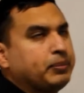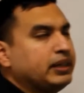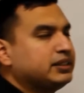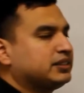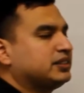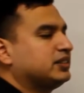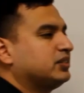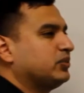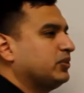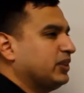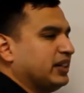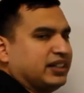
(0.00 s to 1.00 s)
best
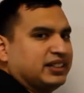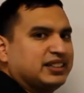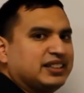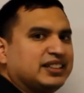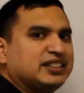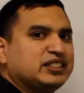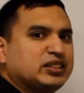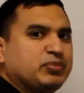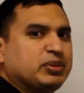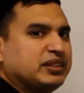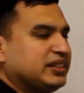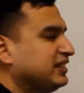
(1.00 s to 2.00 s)
way to
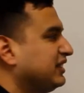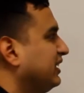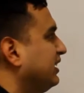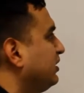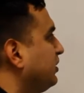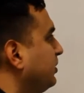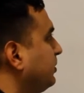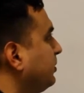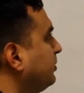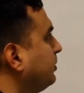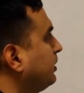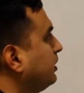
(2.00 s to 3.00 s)
put this
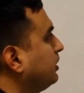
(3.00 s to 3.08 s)
into